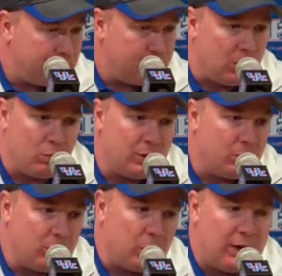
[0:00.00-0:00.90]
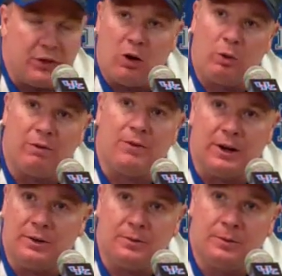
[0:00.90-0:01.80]
I thought we were
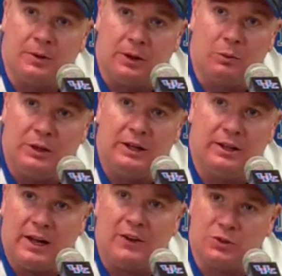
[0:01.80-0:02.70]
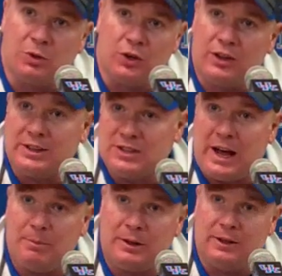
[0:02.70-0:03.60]
fighting. And we needed to have some good things
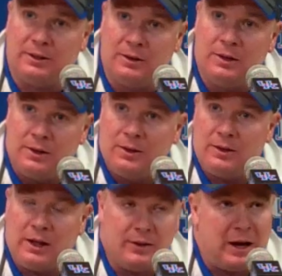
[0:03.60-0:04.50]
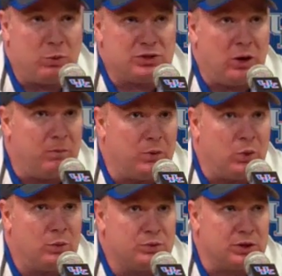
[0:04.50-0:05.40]
happen. And that was
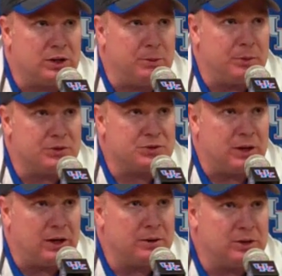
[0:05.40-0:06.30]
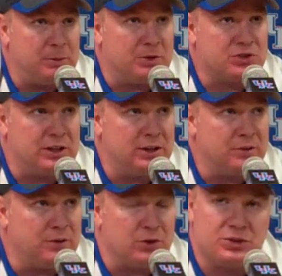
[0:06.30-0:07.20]
helpful to keep us in it the
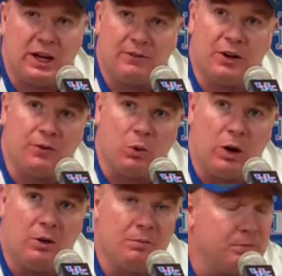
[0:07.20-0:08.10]
first half there for a while.